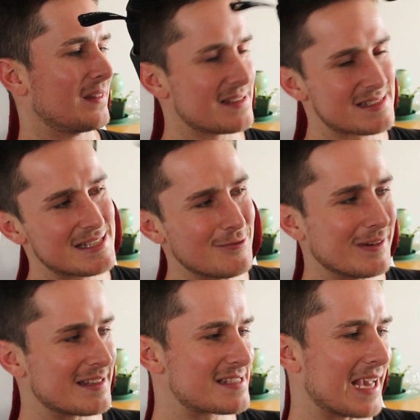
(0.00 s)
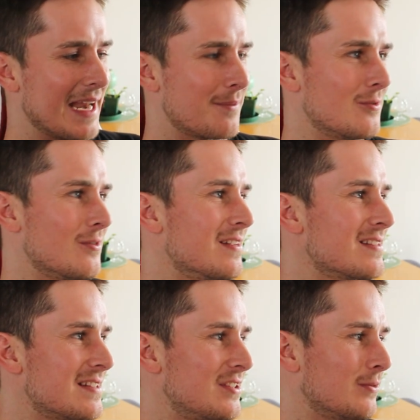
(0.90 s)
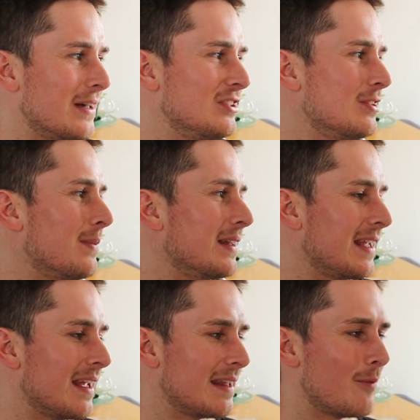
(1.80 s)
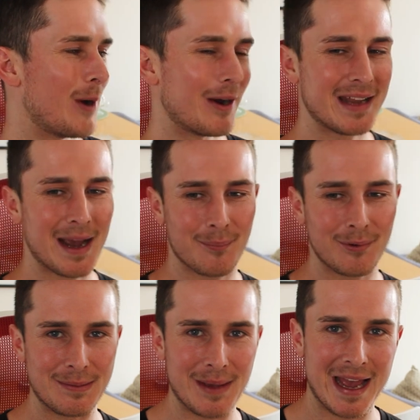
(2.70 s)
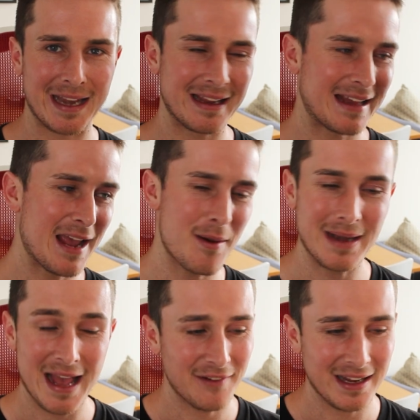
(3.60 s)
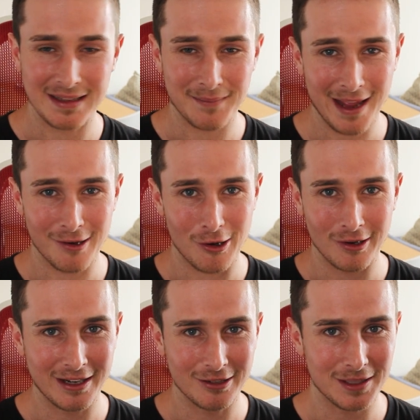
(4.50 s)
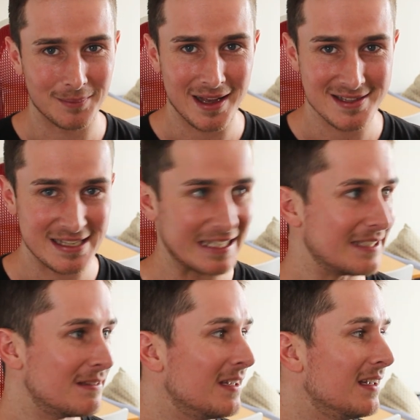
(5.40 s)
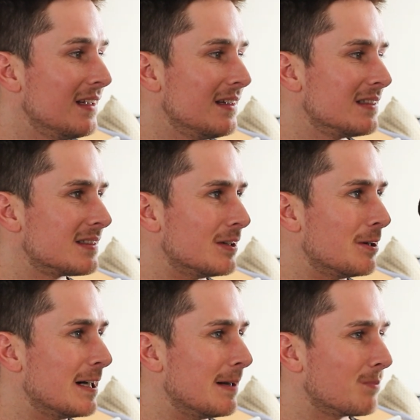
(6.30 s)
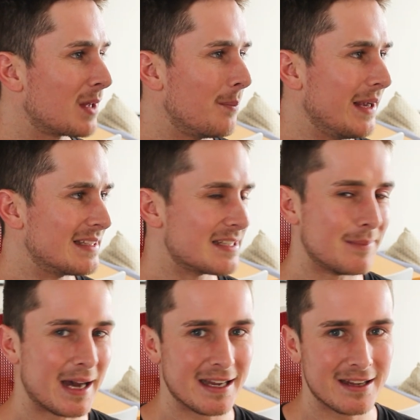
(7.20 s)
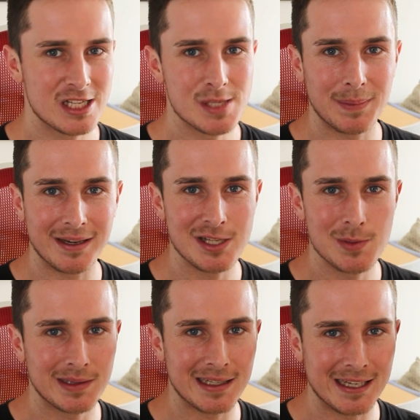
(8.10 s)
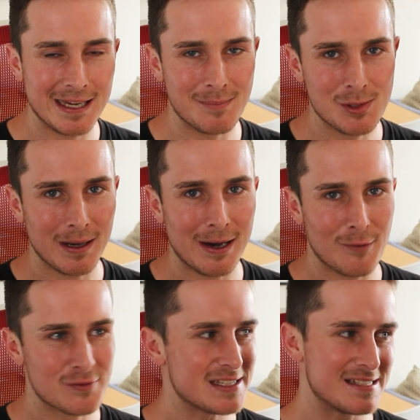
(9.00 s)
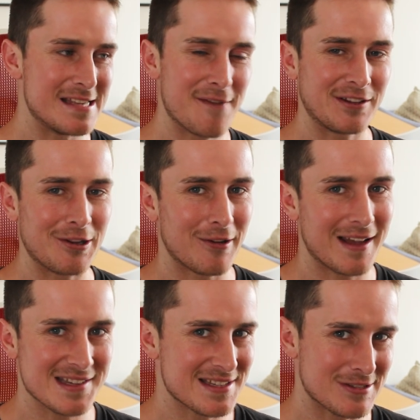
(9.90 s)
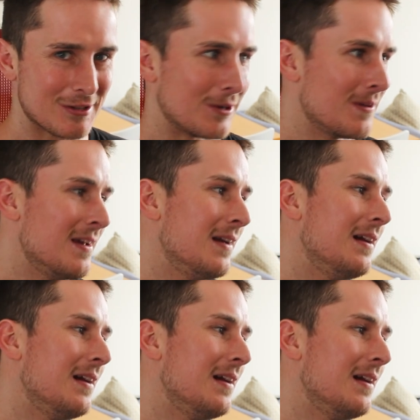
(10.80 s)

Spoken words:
This is still in a skatable situation, but yeah, they're wearing down pretty bad. And I haven't had them that long. I got them last year. So compared to my experience with the M12s, these definitely don't last as long.